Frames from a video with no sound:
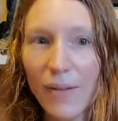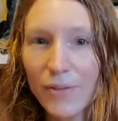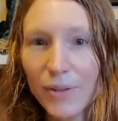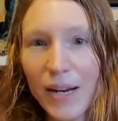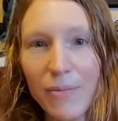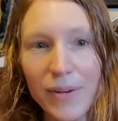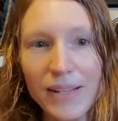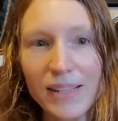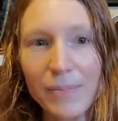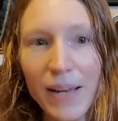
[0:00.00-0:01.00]
After I
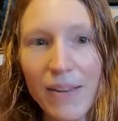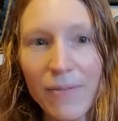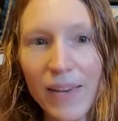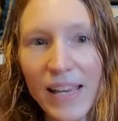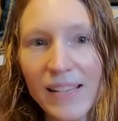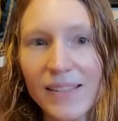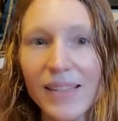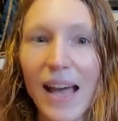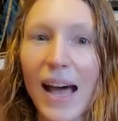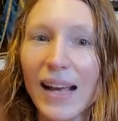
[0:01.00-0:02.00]
rinse my face,
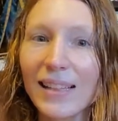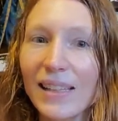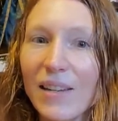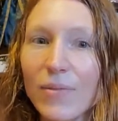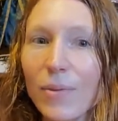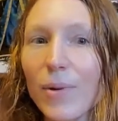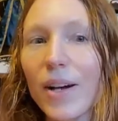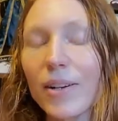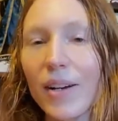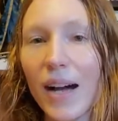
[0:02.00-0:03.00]
I leave the
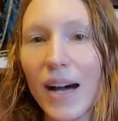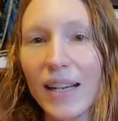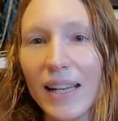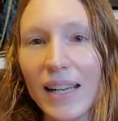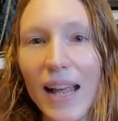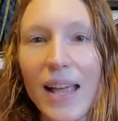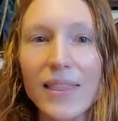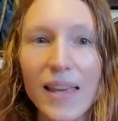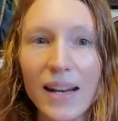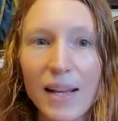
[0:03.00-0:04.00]
water on it
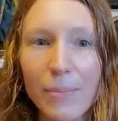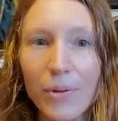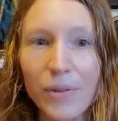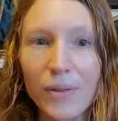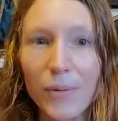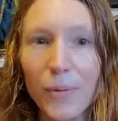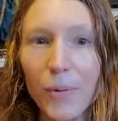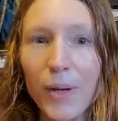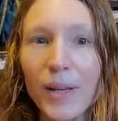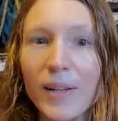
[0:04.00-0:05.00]
and then I put the
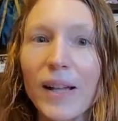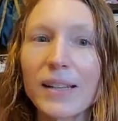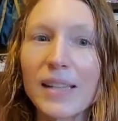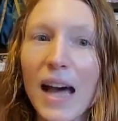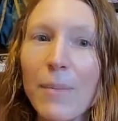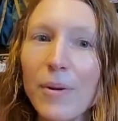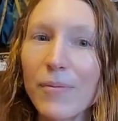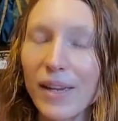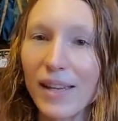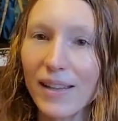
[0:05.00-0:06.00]
oil on top of
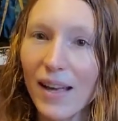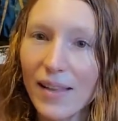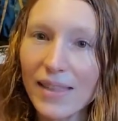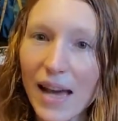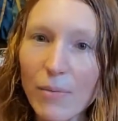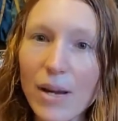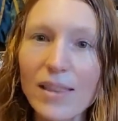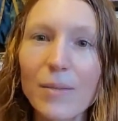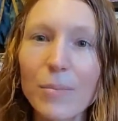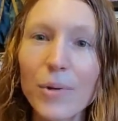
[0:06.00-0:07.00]
it. That way
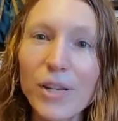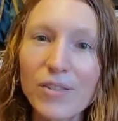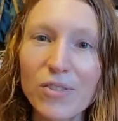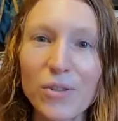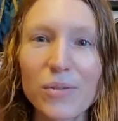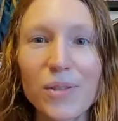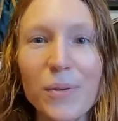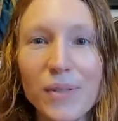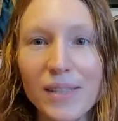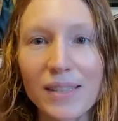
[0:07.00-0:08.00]
the moisture
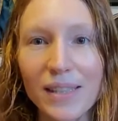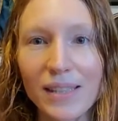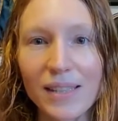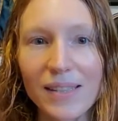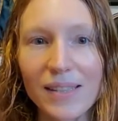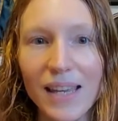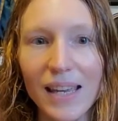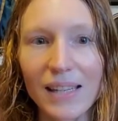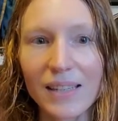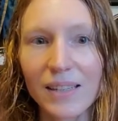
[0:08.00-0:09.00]
soaks into the
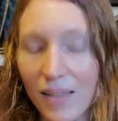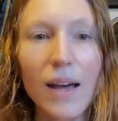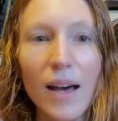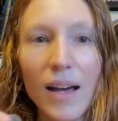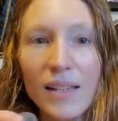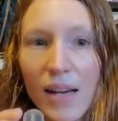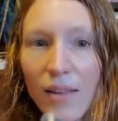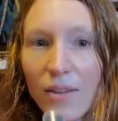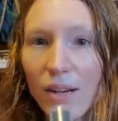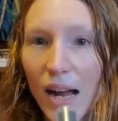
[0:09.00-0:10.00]
skin.
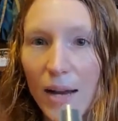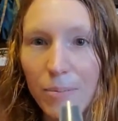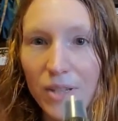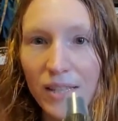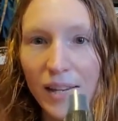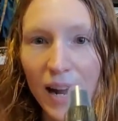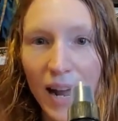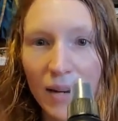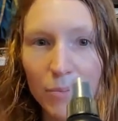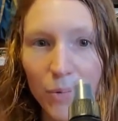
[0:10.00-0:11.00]
Another option to
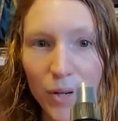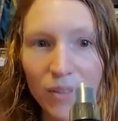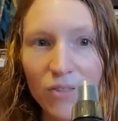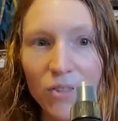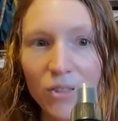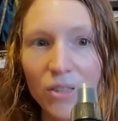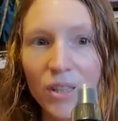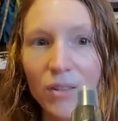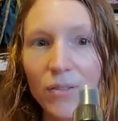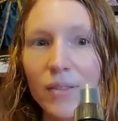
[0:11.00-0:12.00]
add moisture to
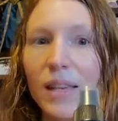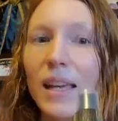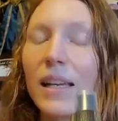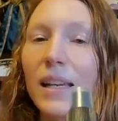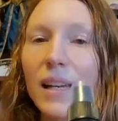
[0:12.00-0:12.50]
your skin